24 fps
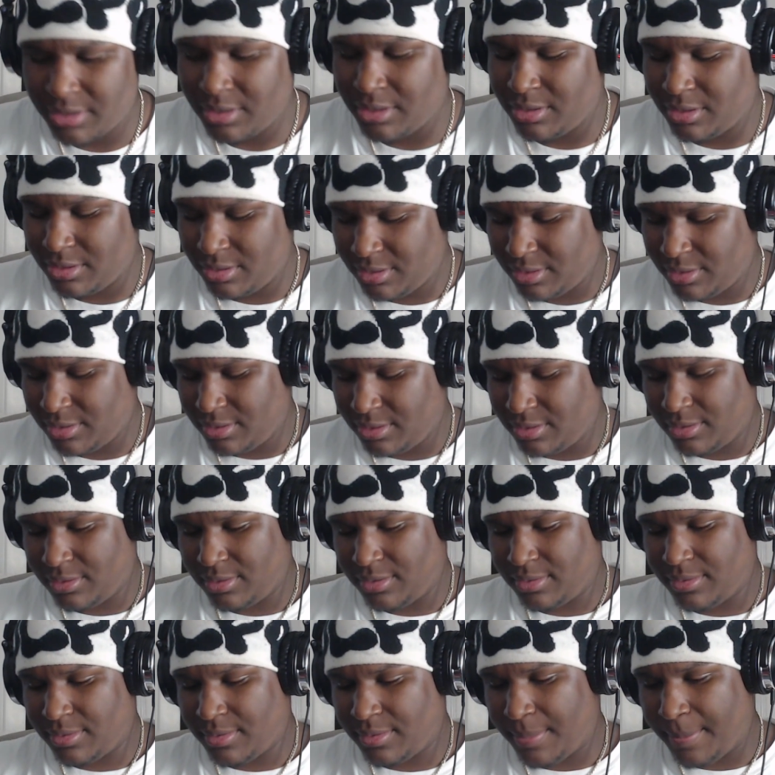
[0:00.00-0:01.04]

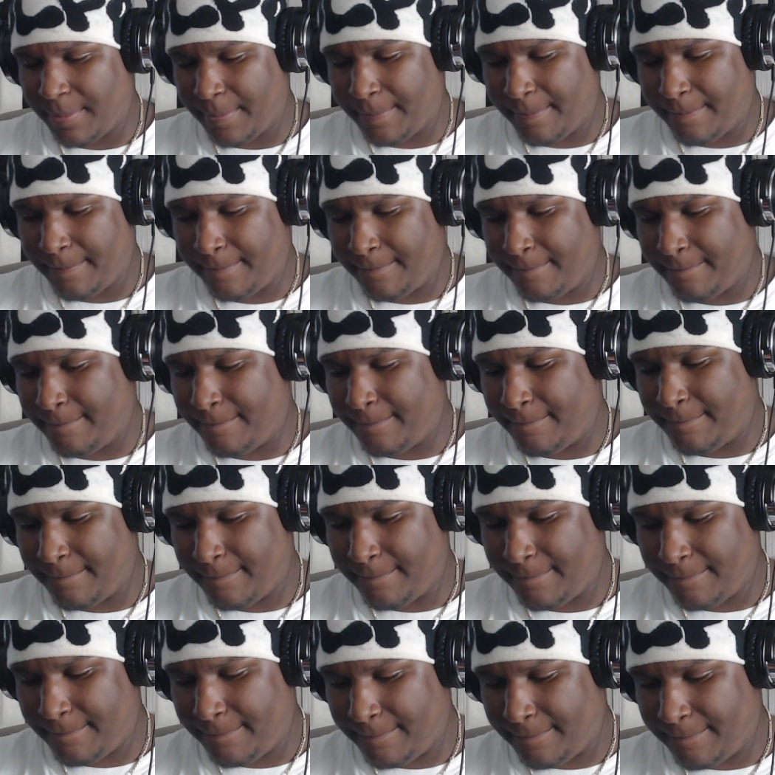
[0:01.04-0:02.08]

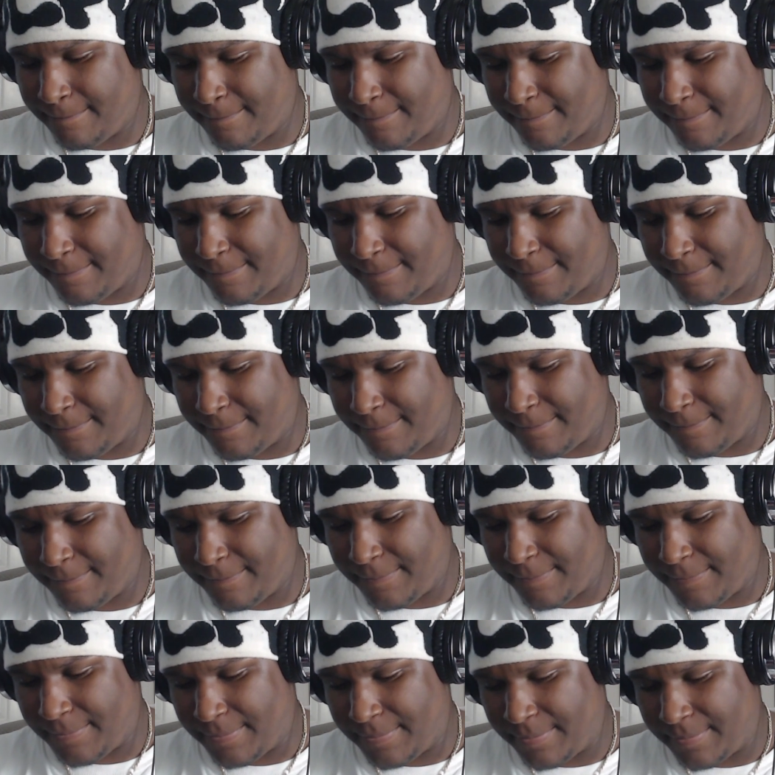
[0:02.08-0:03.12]

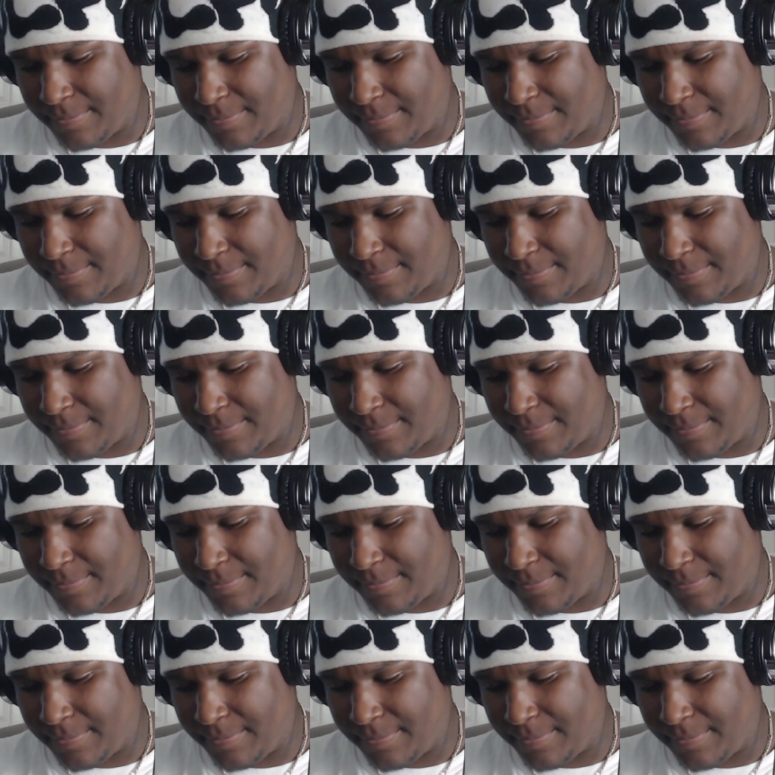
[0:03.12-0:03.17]
Nothing is said.